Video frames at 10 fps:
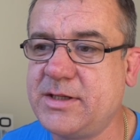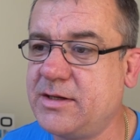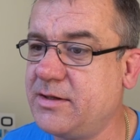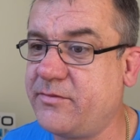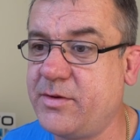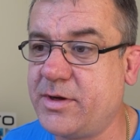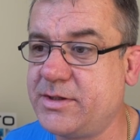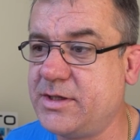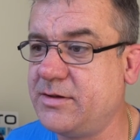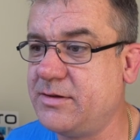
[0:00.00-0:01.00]
tell everyone
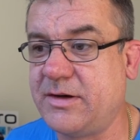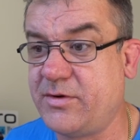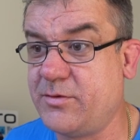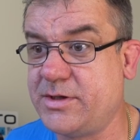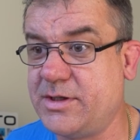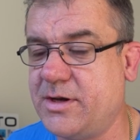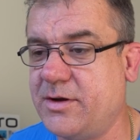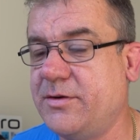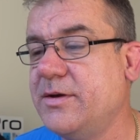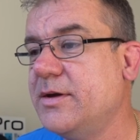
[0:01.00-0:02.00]
you
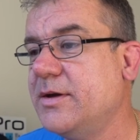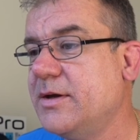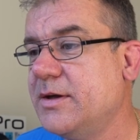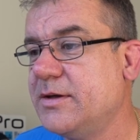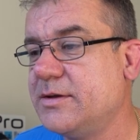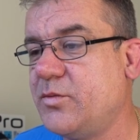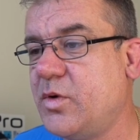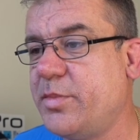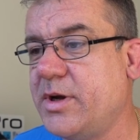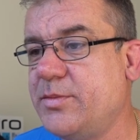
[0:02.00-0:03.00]
know. The
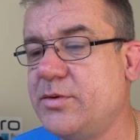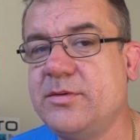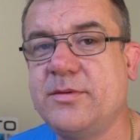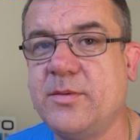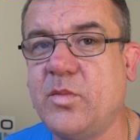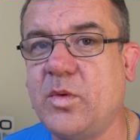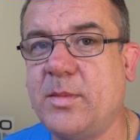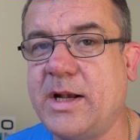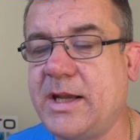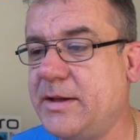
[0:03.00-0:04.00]
more people, the more
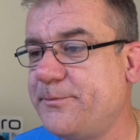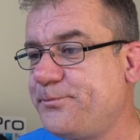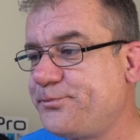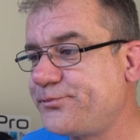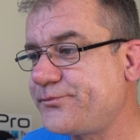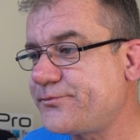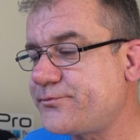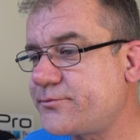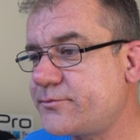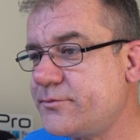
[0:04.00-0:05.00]
money.
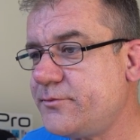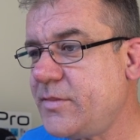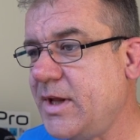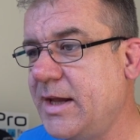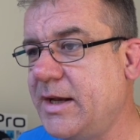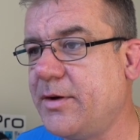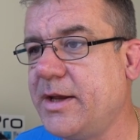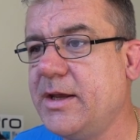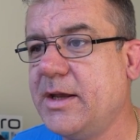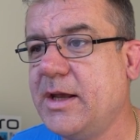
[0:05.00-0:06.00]

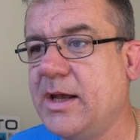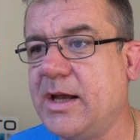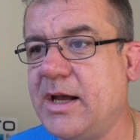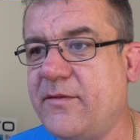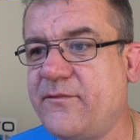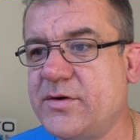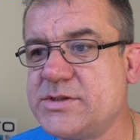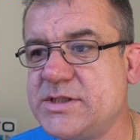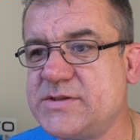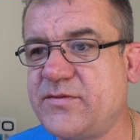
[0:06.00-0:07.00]
Anyway,
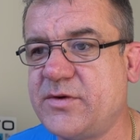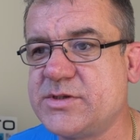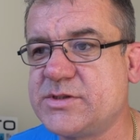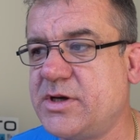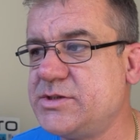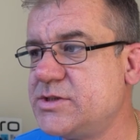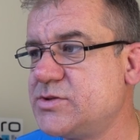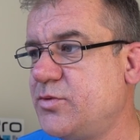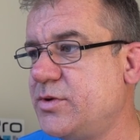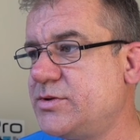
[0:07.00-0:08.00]
first things first, I
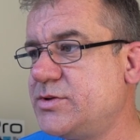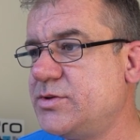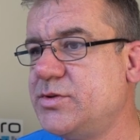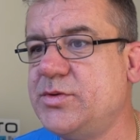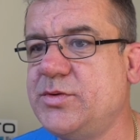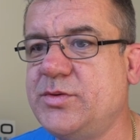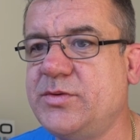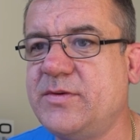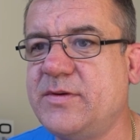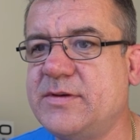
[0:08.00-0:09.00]
just want to
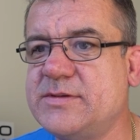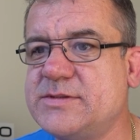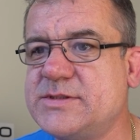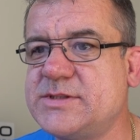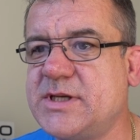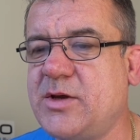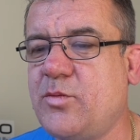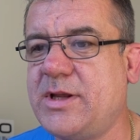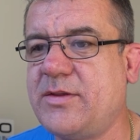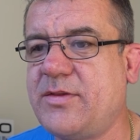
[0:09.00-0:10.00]
say
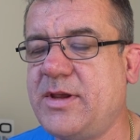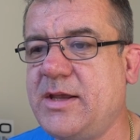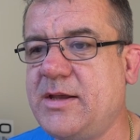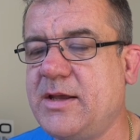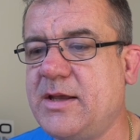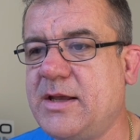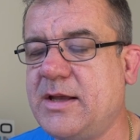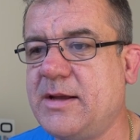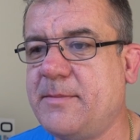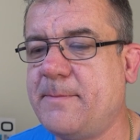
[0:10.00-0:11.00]
one thing.
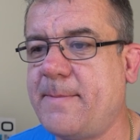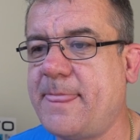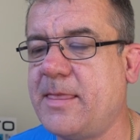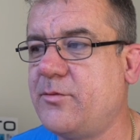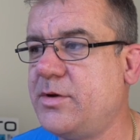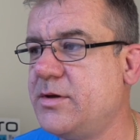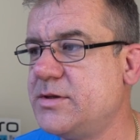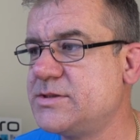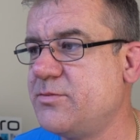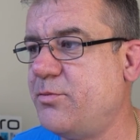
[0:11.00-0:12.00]
We
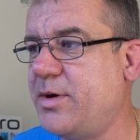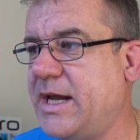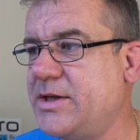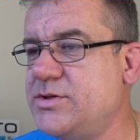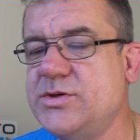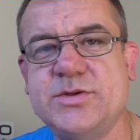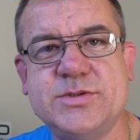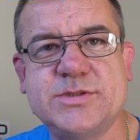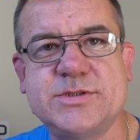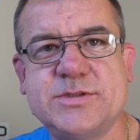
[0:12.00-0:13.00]
heard some bad
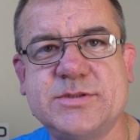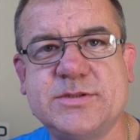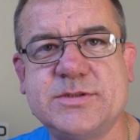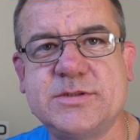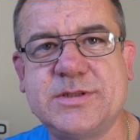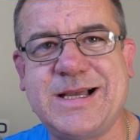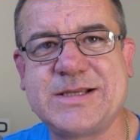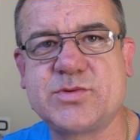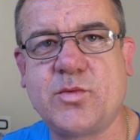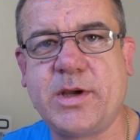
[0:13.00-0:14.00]
news
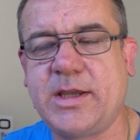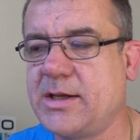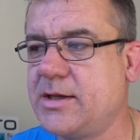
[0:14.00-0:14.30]
last week